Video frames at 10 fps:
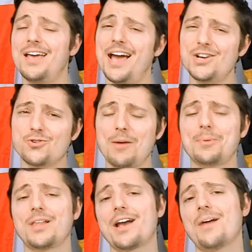and
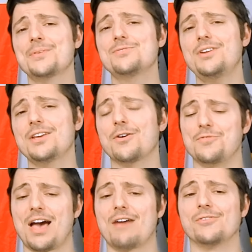drop a like on this video
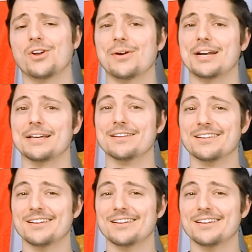if you haven't already.